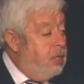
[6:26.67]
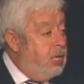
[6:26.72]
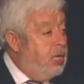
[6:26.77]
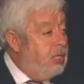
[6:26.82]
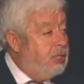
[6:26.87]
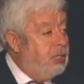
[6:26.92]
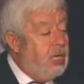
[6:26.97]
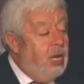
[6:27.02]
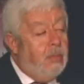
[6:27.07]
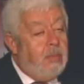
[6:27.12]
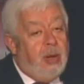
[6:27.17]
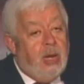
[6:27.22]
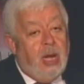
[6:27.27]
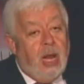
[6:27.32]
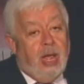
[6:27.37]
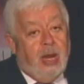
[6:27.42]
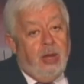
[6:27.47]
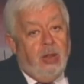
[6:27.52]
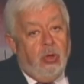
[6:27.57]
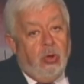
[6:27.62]

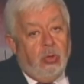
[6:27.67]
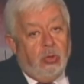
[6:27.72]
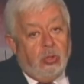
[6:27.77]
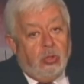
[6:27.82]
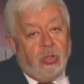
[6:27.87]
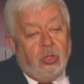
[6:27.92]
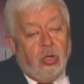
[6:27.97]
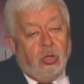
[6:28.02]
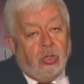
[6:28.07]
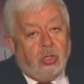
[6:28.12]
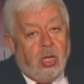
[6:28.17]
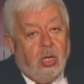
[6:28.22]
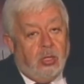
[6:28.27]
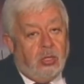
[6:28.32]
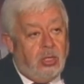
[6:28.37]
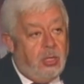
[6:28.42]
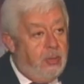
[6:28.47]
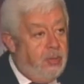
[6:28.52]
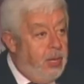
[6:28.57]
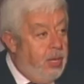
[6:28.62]

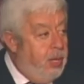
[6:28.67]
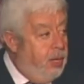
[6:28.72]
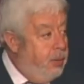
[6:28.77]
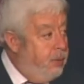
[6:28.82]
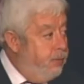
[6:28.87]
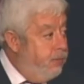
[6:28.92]
tercermilenio.tv,